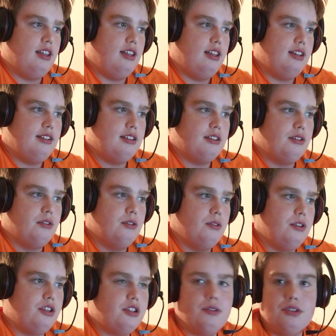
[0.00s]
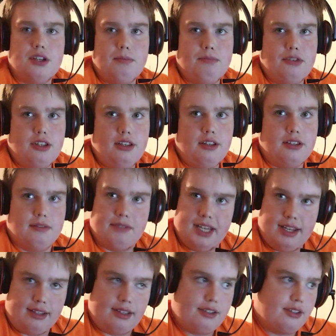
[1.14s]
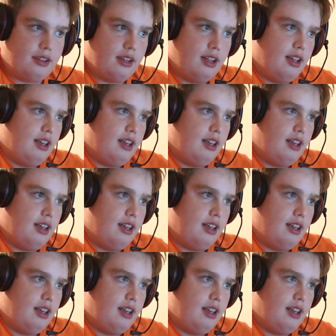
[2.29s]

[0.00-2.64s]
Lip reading: is who shows up to these events.